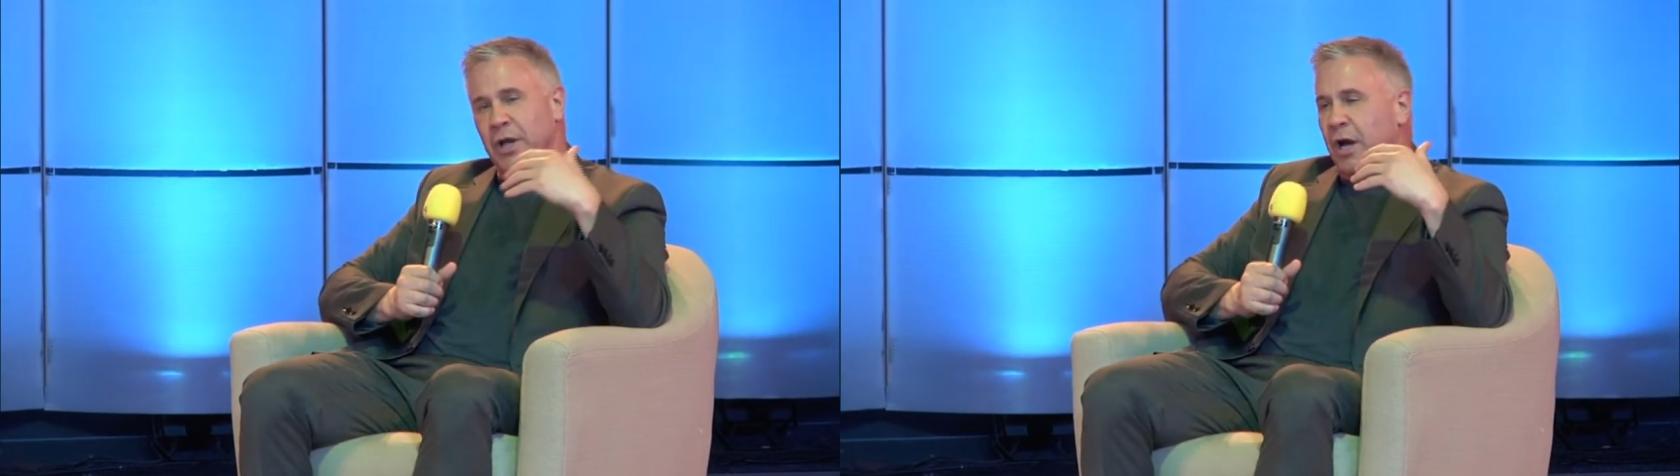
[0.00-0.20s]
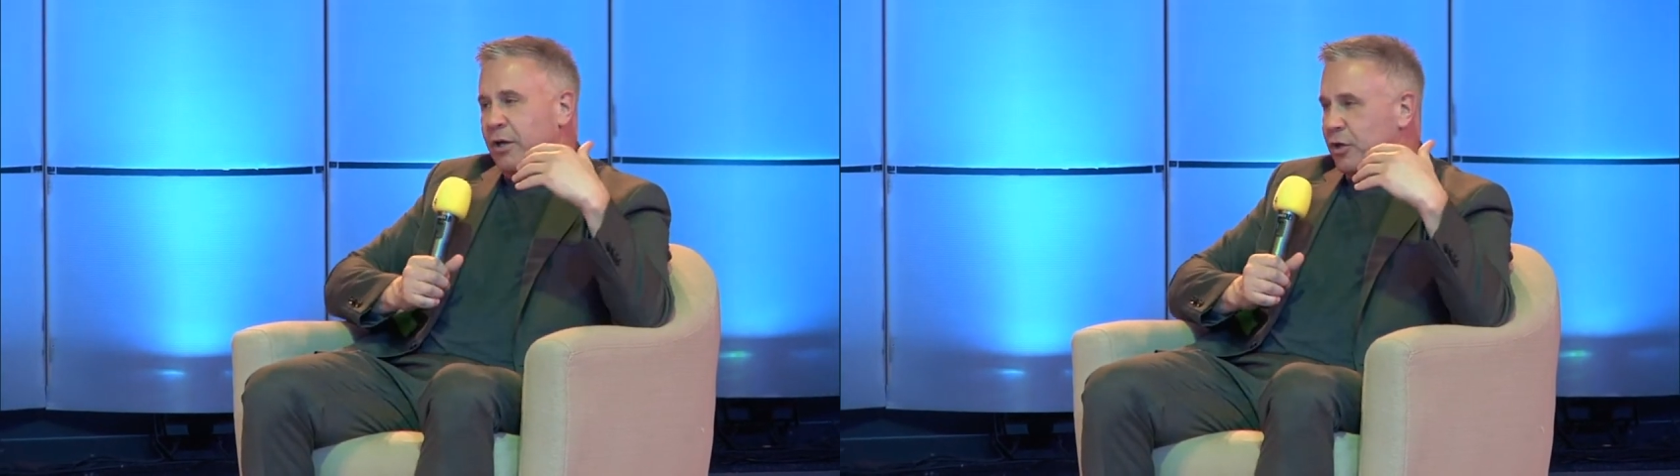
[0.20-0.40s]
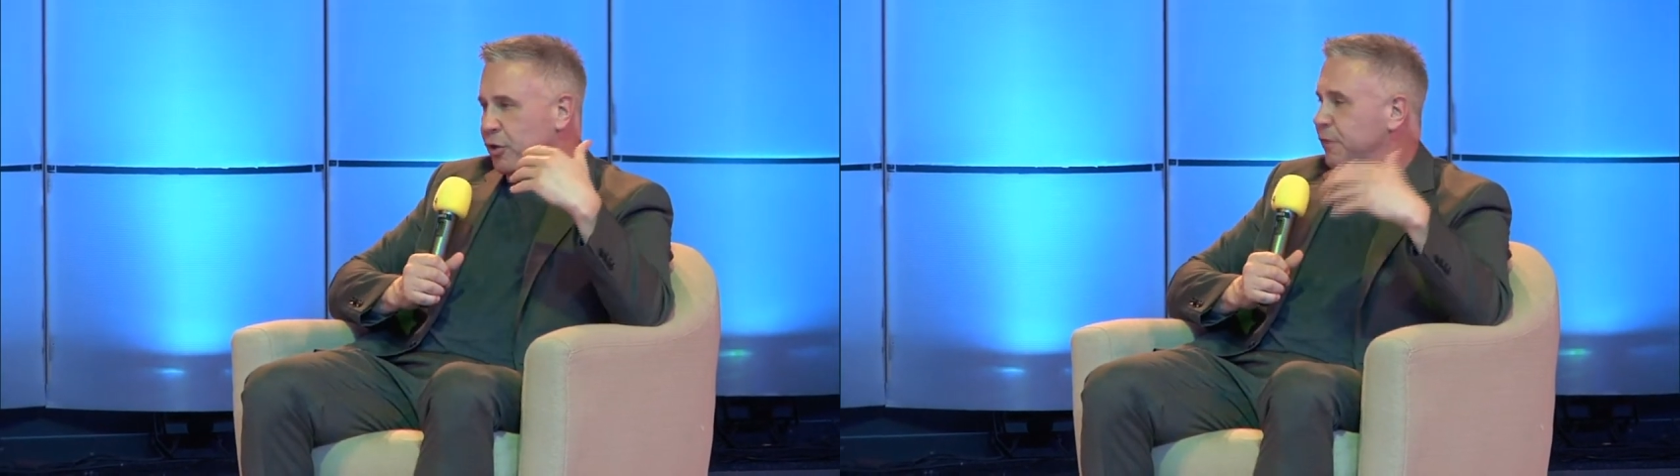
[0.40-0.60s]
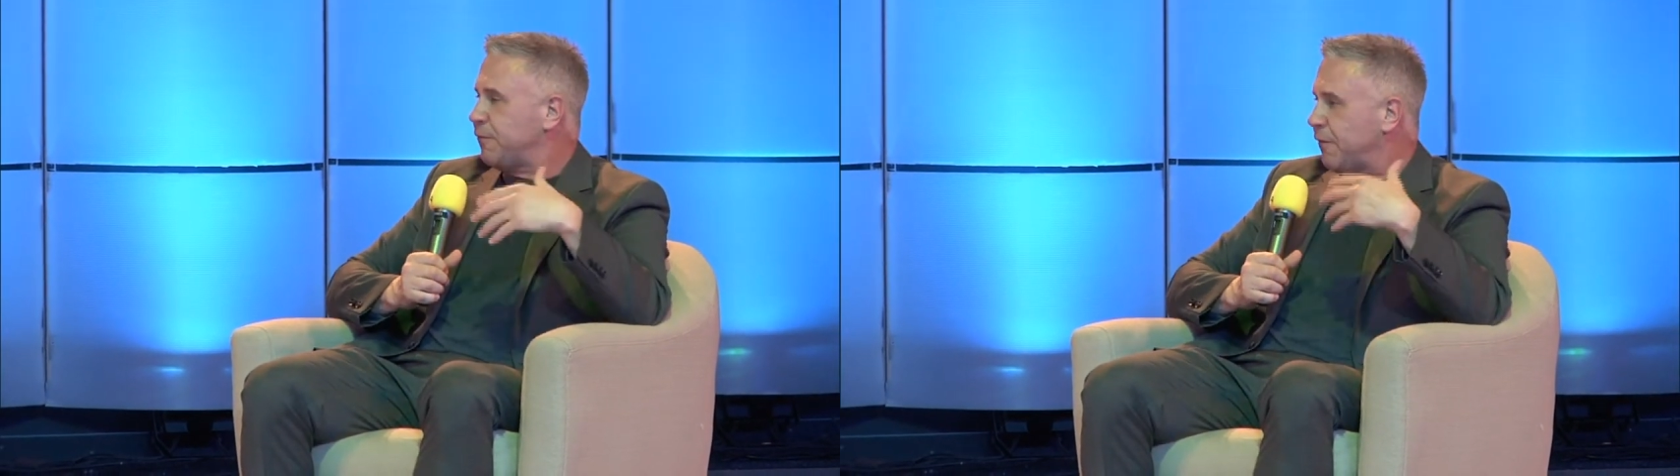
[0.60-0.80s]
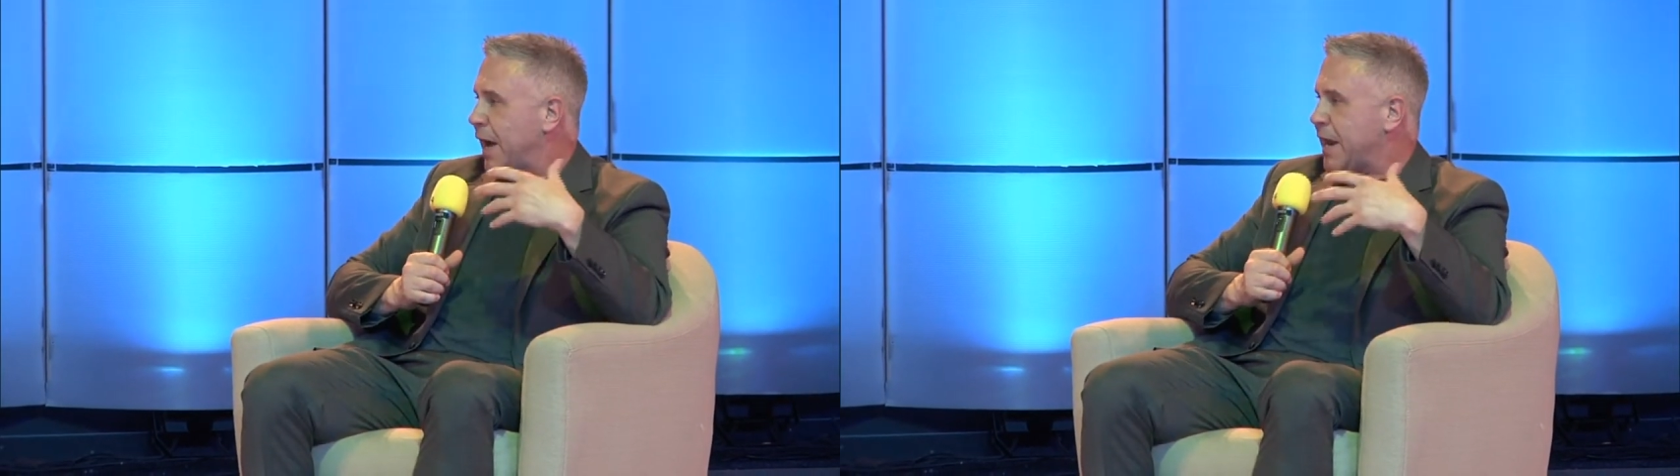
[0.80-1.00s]
a good
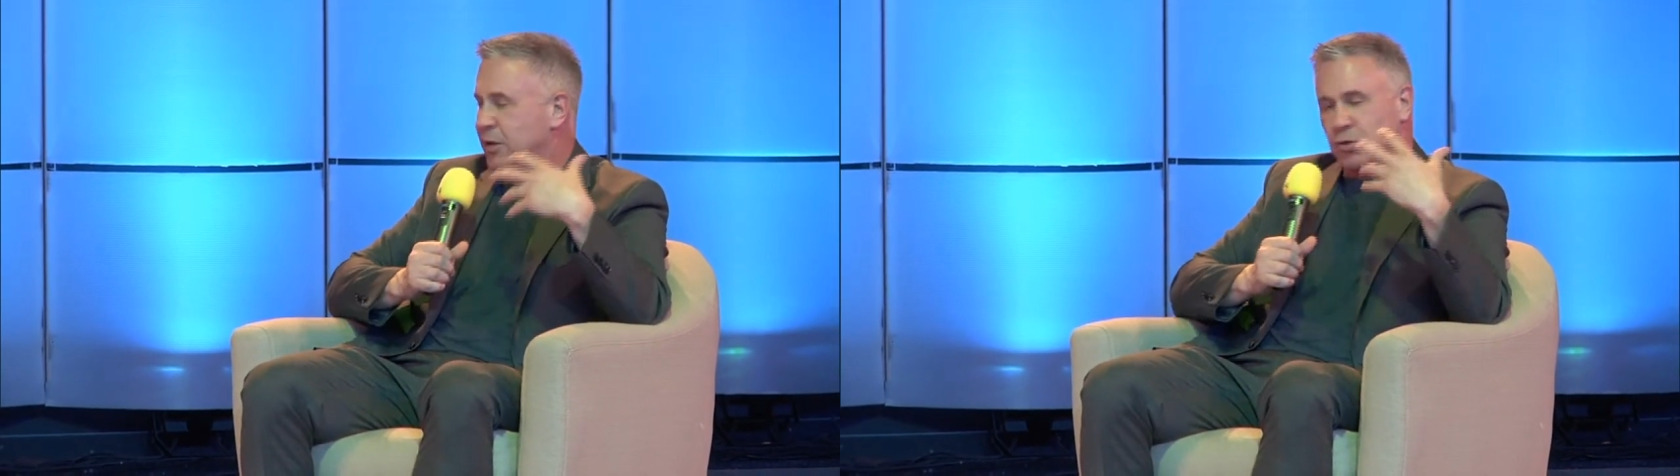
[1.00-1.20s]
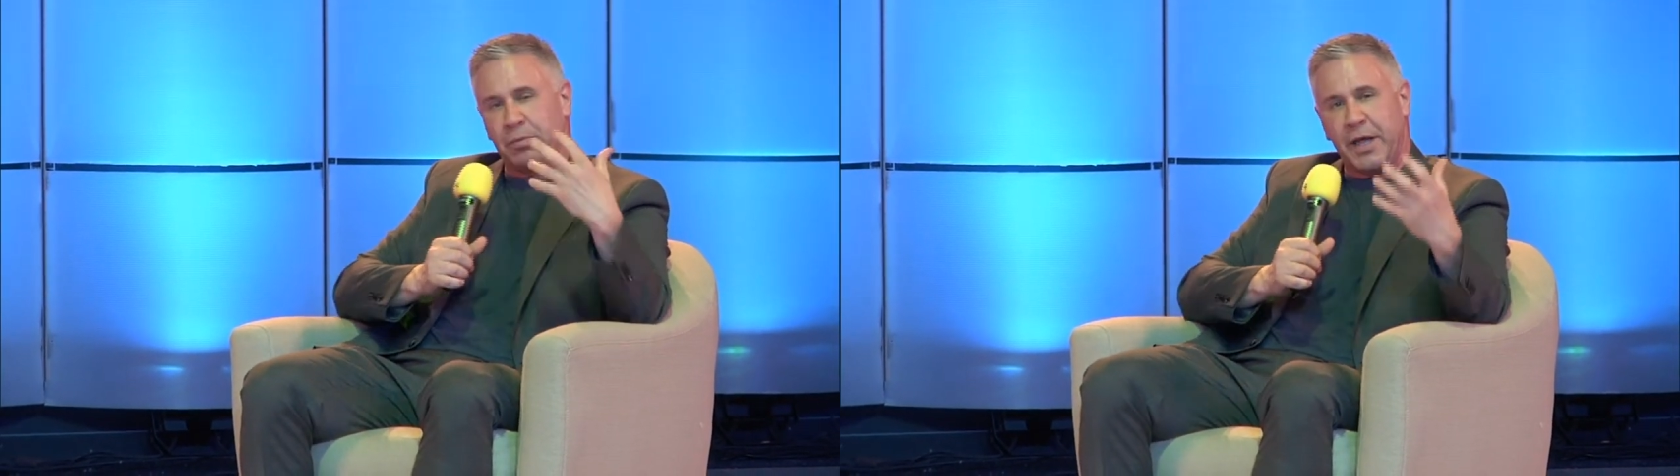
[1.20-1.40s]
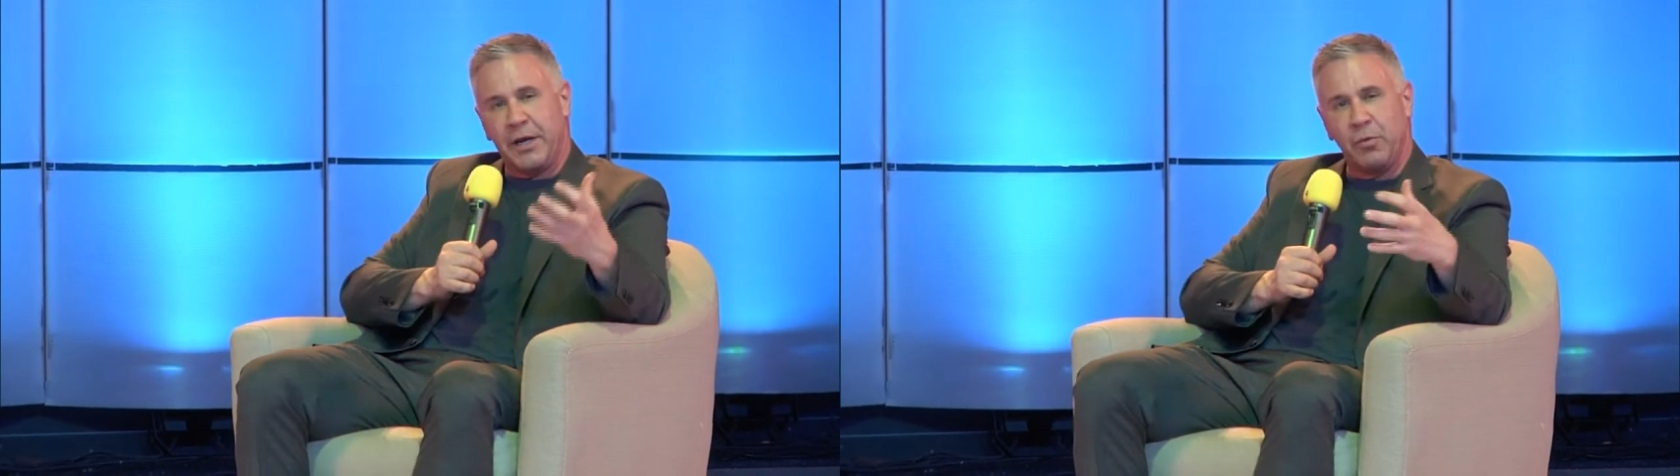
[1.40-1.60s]
financial planning.